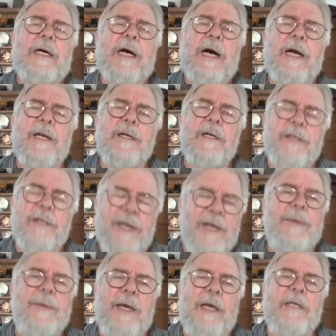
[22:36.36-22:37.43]
And they
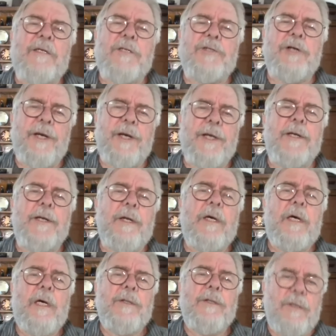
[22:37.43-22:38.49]
began to trade
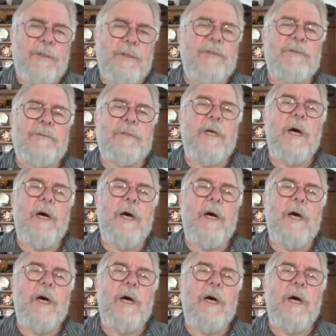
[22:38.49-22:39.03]
those